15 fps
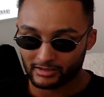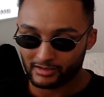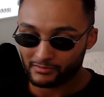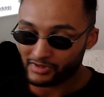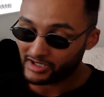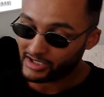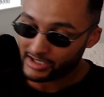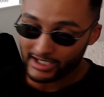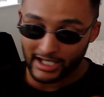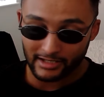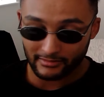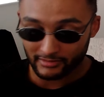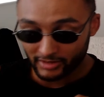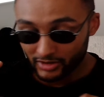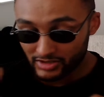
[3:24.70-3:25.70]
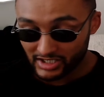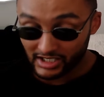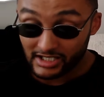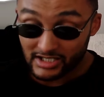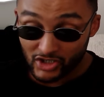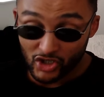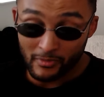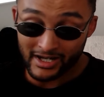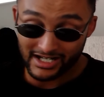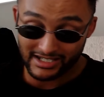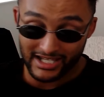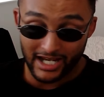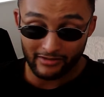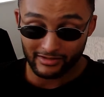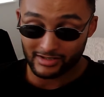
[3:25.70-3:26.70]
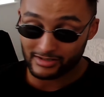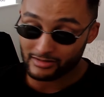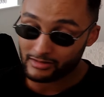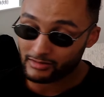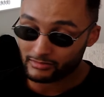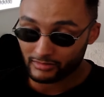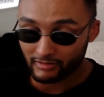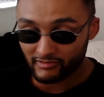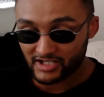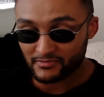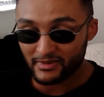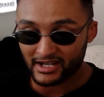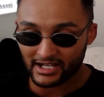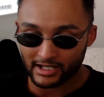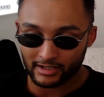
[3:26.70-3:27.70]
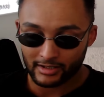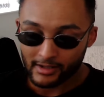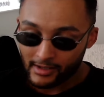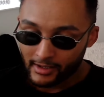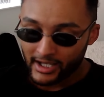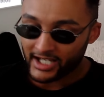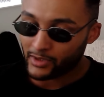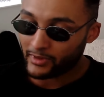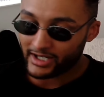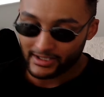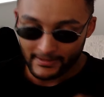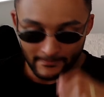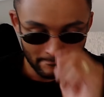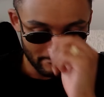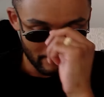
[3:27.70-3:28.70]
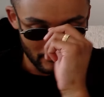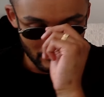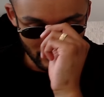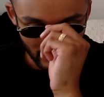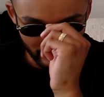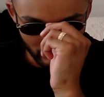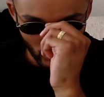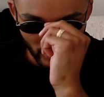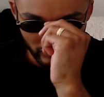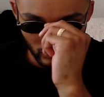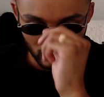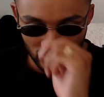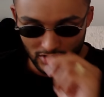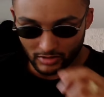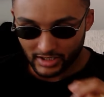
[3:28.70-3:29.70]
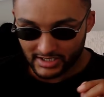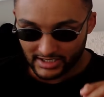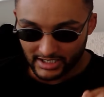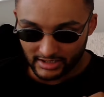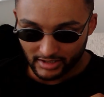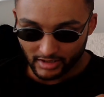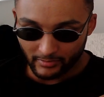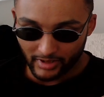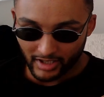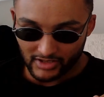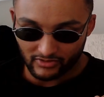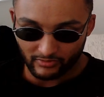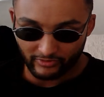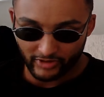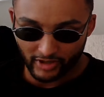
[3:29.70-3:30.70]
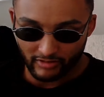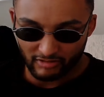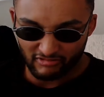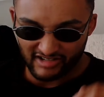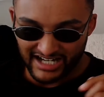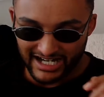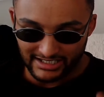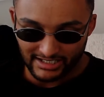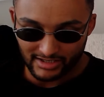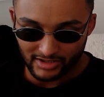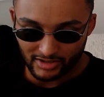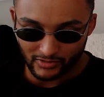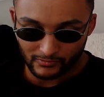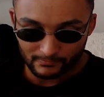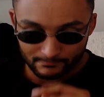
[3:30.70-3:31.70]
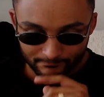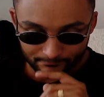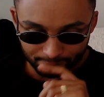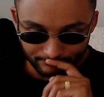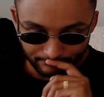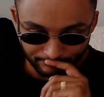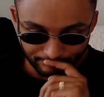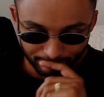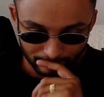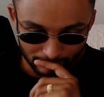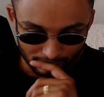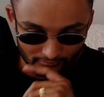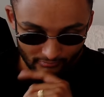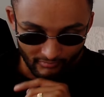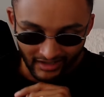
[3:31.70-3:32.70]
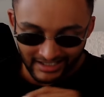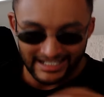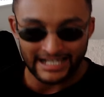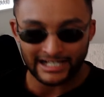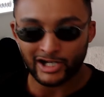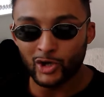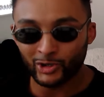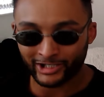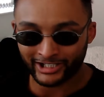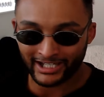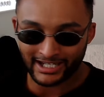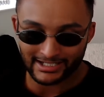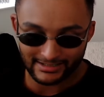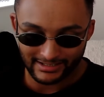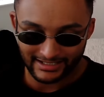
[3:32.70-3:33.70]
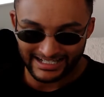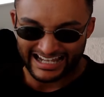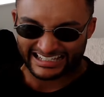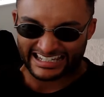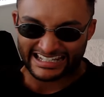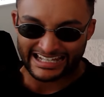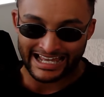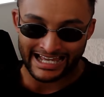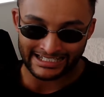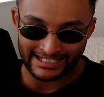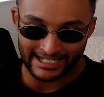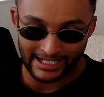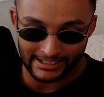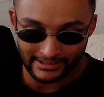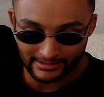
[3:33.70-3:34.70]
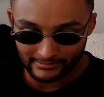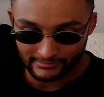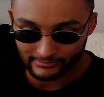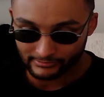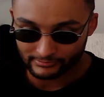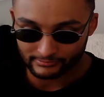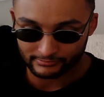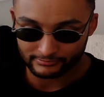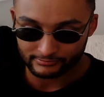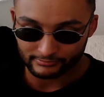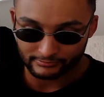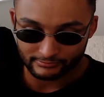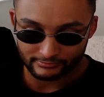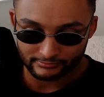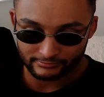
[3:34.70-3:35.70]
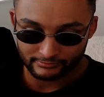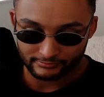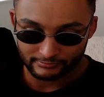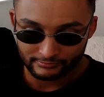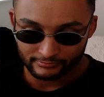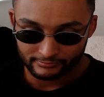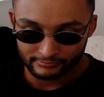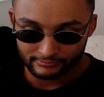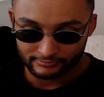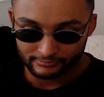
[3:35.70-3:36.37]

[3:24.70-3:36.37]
But again, Usyk is a humanitarian, so I respect that. Anyway, I've waffled, so let's get to the bars from Fury. Reacting to La Coca Gate. La Kinahan Gate. It really, just been